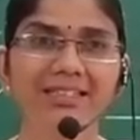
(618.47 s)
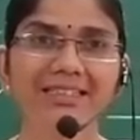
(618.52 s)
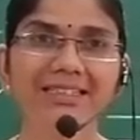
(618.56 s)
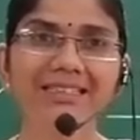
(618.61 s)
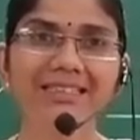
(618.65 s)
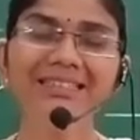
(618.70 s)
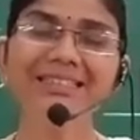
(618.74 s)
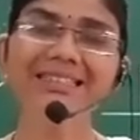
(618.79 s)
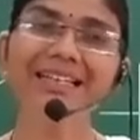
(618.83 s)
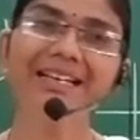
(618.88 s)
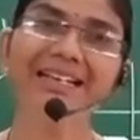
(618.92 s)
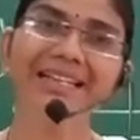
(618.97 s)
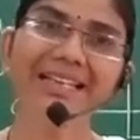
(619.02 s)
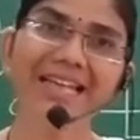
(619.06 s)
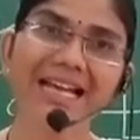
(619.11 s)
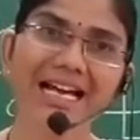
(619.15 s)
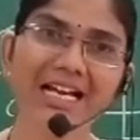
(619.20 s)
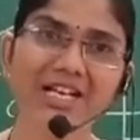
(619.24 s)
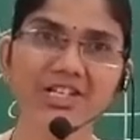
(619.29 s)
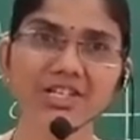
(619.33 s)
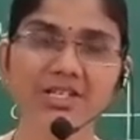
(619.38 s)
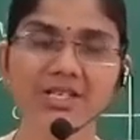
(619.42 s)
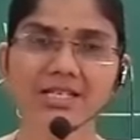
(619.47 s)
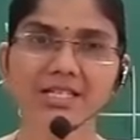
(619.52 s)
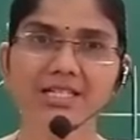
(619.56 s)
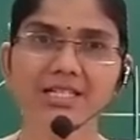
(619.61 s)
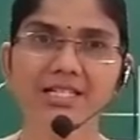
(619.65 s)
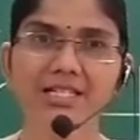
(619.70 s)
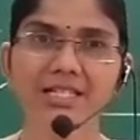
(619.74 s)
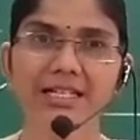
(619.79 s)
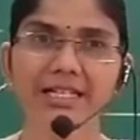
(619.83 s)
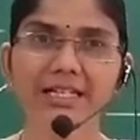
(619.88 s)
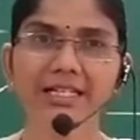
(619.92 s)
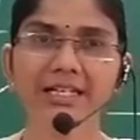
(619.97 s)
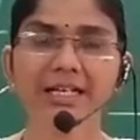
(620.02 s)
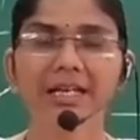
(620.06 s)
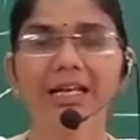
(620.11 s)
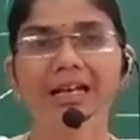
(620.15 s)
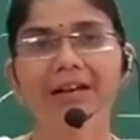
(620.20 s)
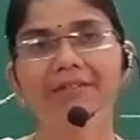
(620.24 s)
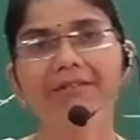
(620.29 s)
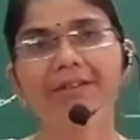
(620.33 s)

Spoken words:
in that gaseous state